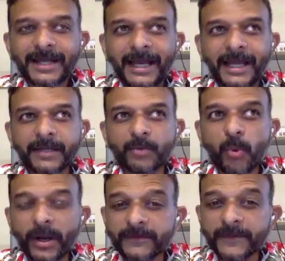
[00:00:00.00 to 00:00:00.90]
And
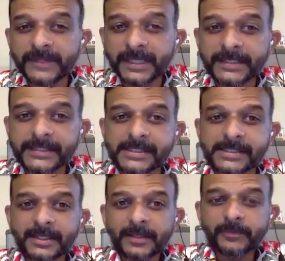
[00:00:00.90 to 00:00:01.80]
one of the
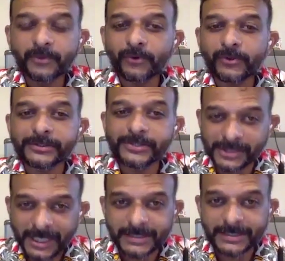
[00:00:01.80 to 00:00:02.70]
things parochial
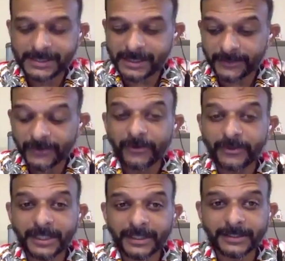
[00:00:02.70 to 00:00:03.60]
societies and
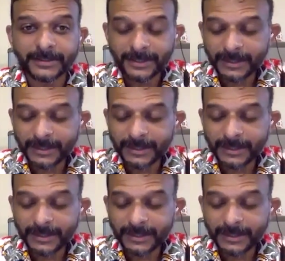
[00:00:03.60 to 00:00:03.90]
authoritarian